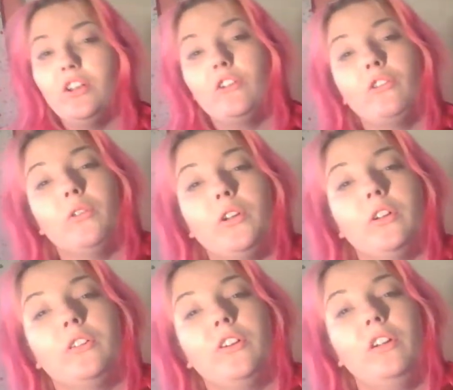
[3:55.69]
showing
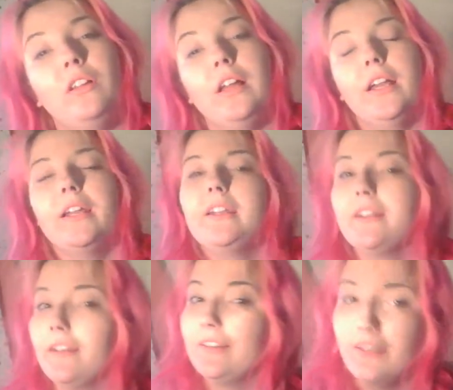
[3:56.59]
you're adult-like,
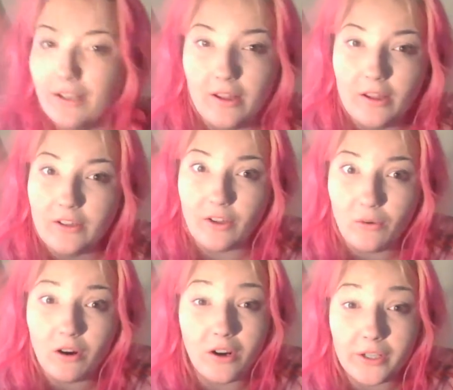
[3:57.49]
and
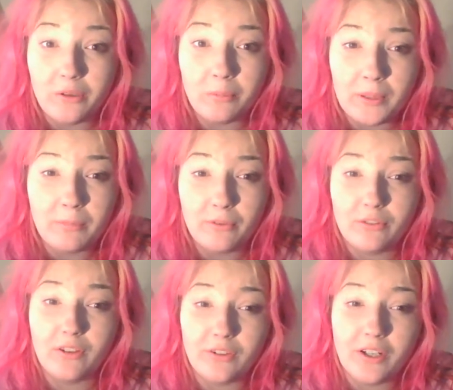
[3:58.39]
don't argue with people
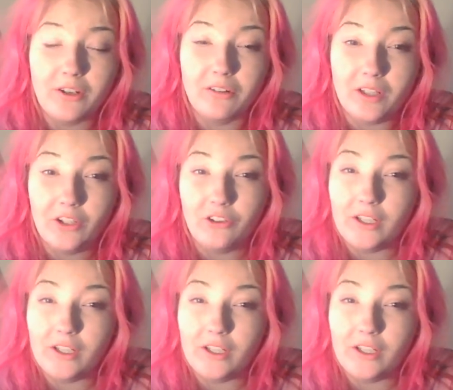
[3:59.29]
for the sake of religion